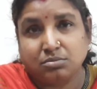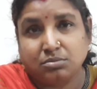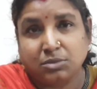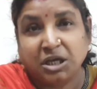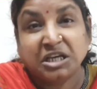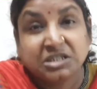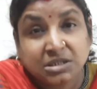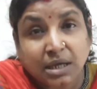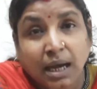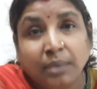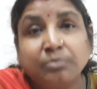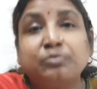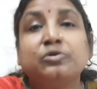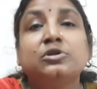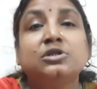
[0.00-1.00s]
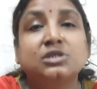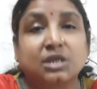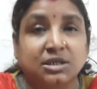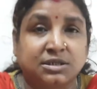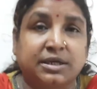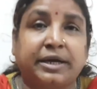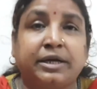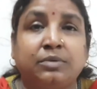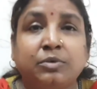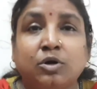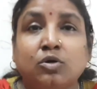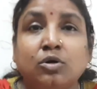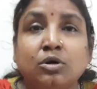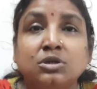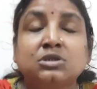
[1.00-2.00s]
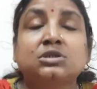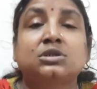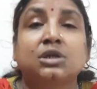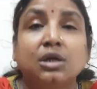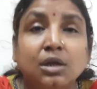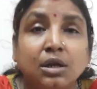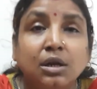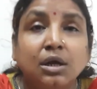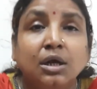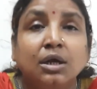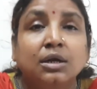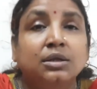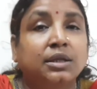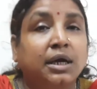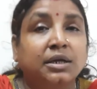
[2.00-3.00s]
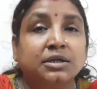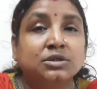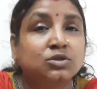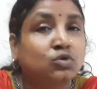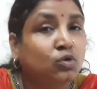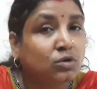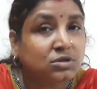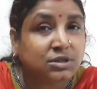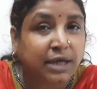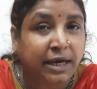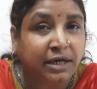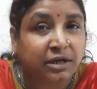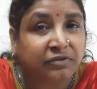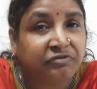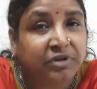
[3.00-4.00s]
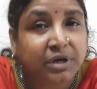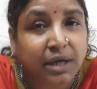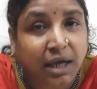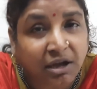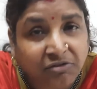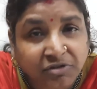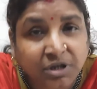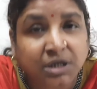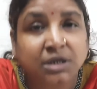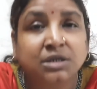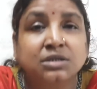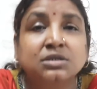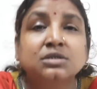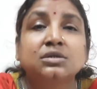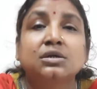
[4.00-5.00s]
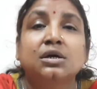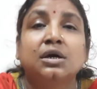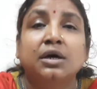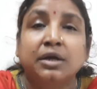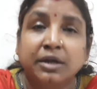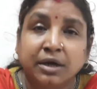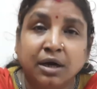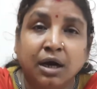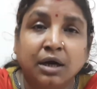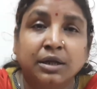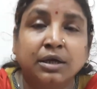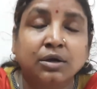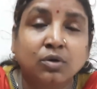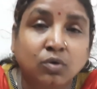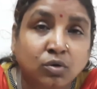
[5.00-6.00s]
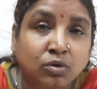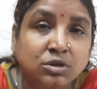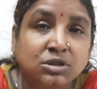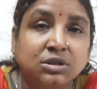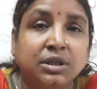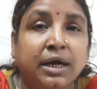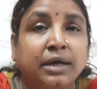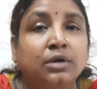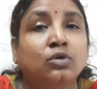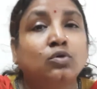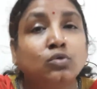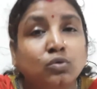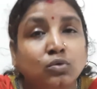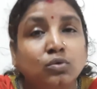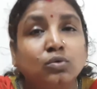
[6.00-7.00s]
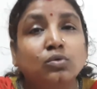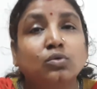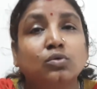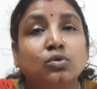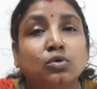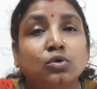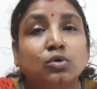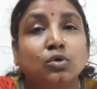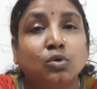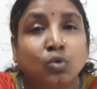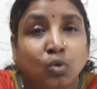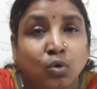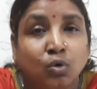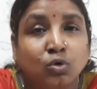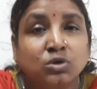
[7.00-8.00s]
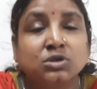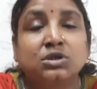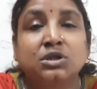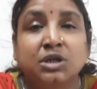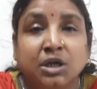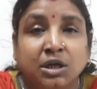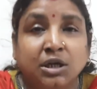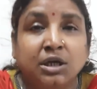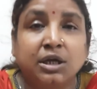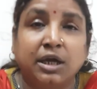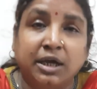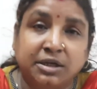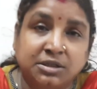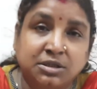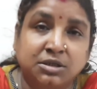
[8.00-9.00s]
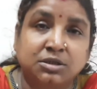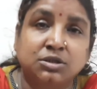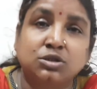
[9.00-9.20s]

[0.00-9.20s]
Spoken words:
examples aside, because still there is no scientific evidence regarding ghosts that do ghosts really exist